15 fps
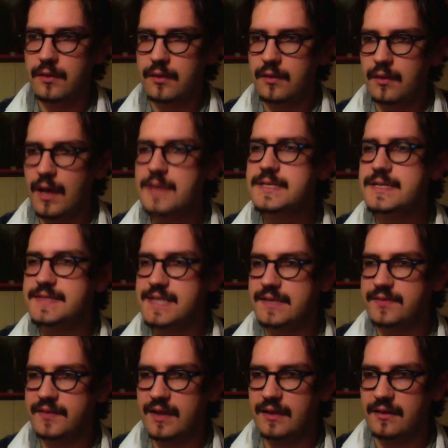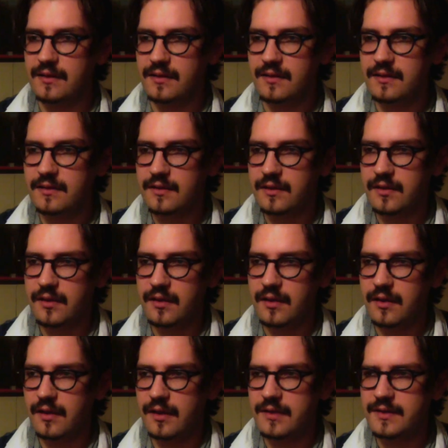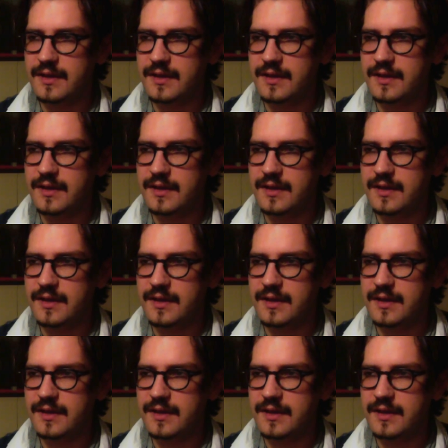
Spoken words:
Artistic skill. Are you